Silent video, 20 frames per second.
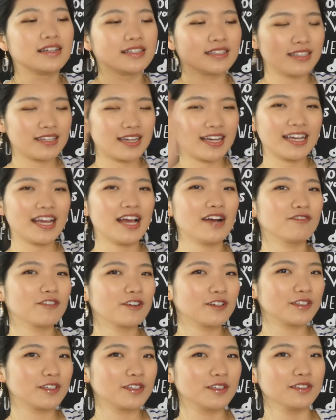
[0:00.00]
Today I've
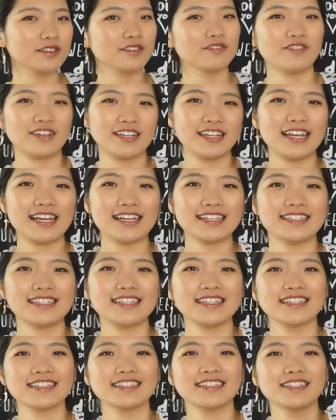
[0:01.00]
got the
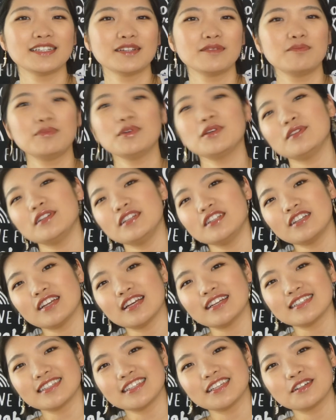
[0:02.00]
Lookfantastic beauty
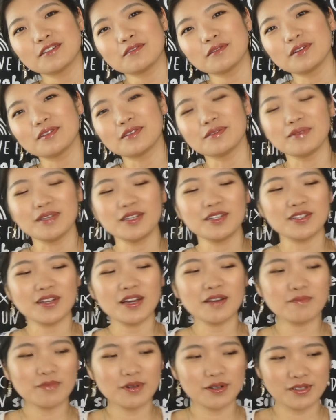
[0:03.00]
chest here with me to
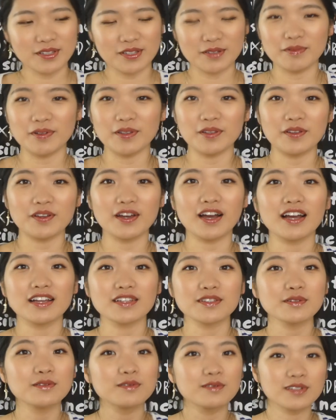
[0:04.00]
unboxing with you
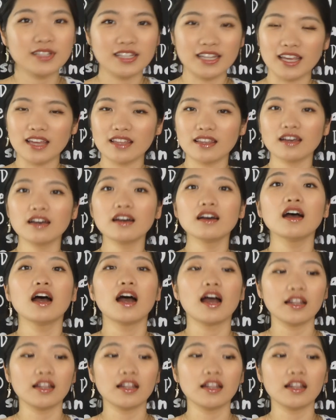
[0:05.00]
guys all together.